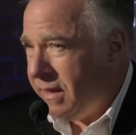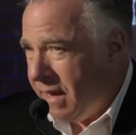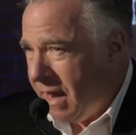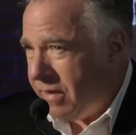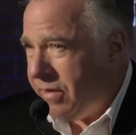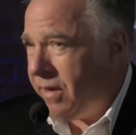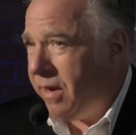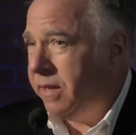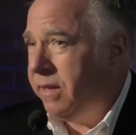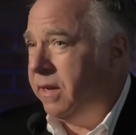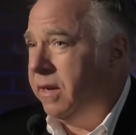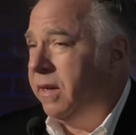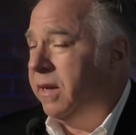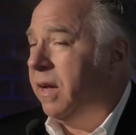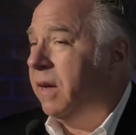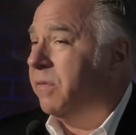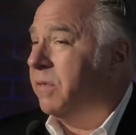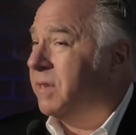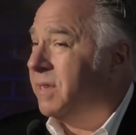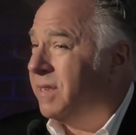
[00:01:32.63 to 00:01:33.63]
Catholic Identity
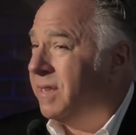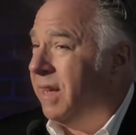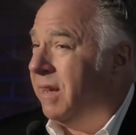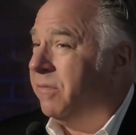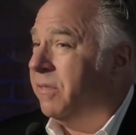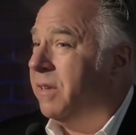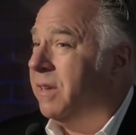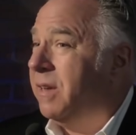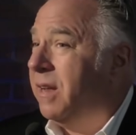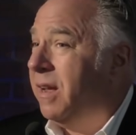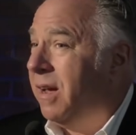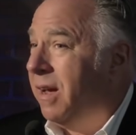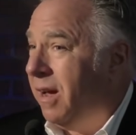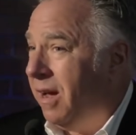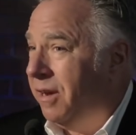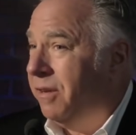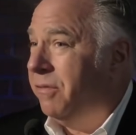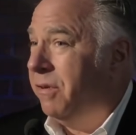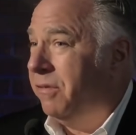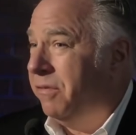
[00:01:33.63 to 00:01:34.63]
Conference,
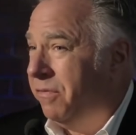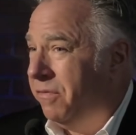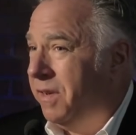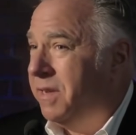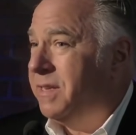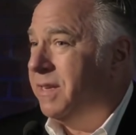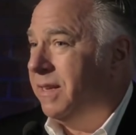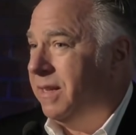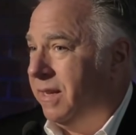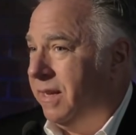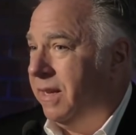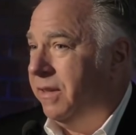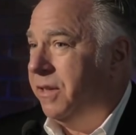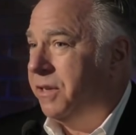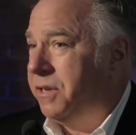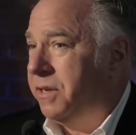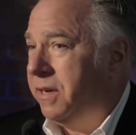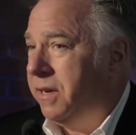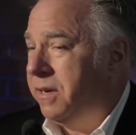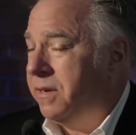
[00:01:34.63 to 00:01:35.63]
700 physically in
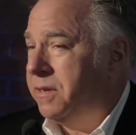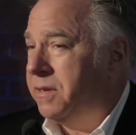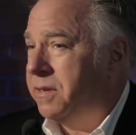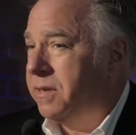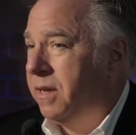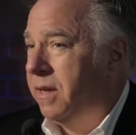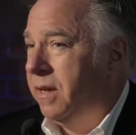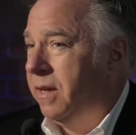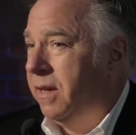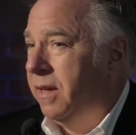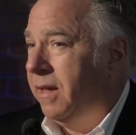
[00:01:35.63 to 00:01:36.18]
the chairs.